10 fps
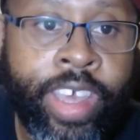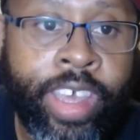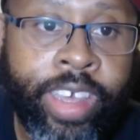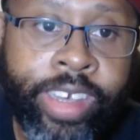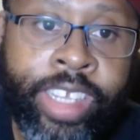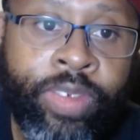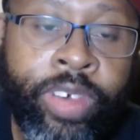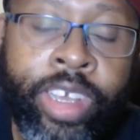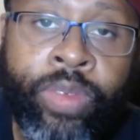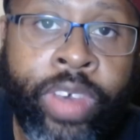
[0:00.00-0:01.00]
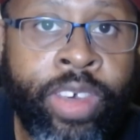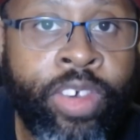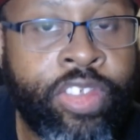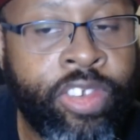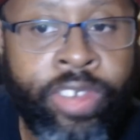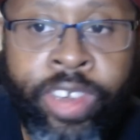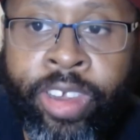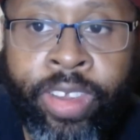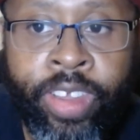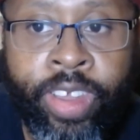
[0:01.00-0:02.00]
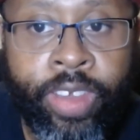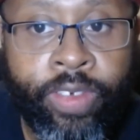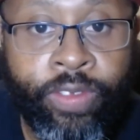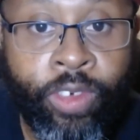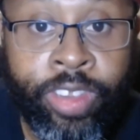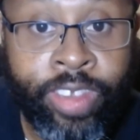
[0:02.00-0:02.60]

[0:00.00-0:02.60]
Antoine Wells Jr., four